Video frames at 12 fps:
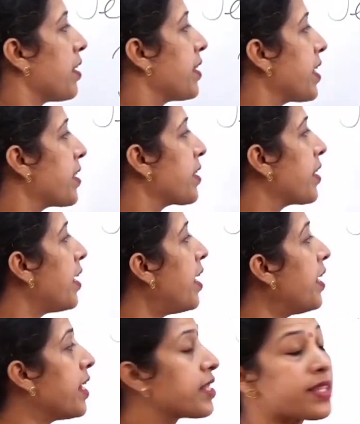This
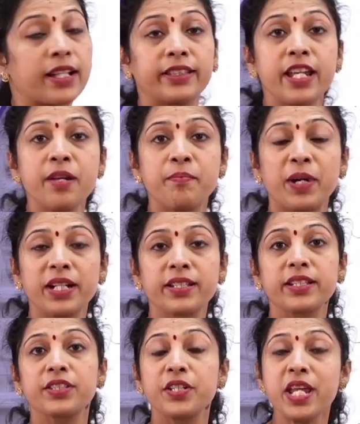third is nothing but
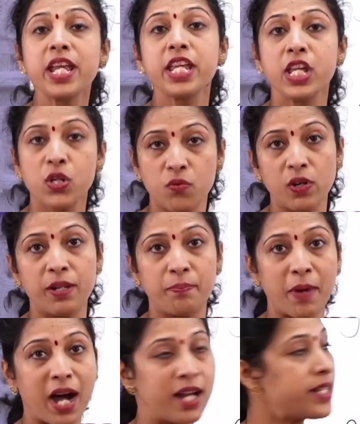the 3 equal
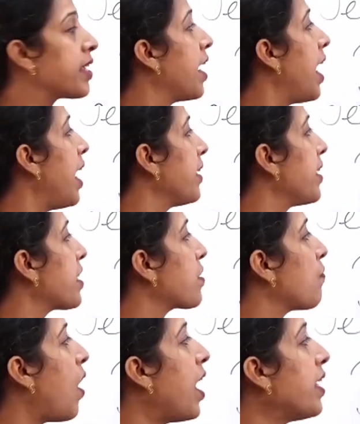parts, and this
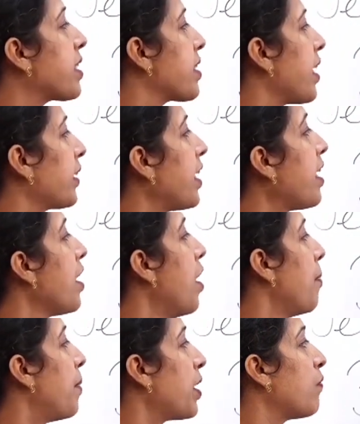1 is nothing
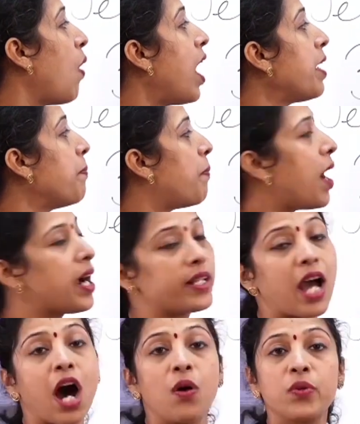but 1
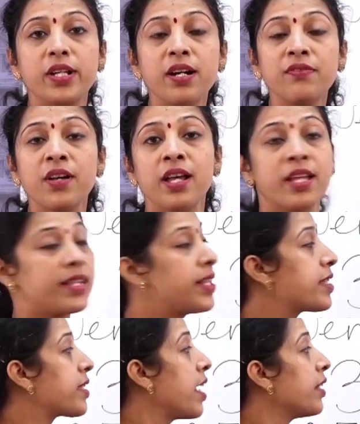part out of
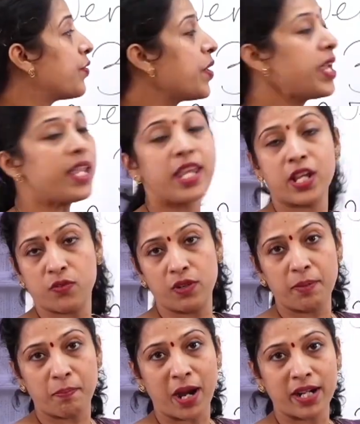this 3
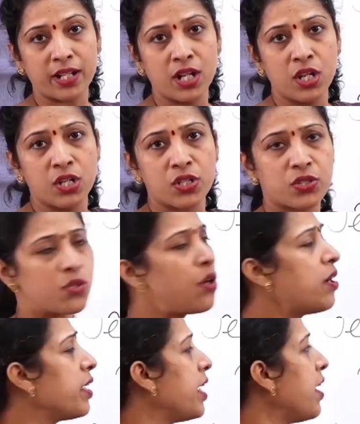equal part.
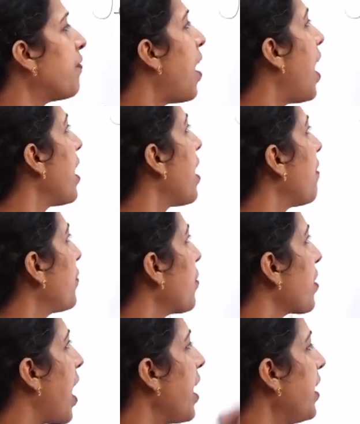So if I have to
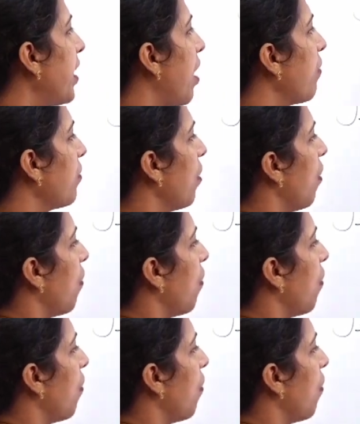write down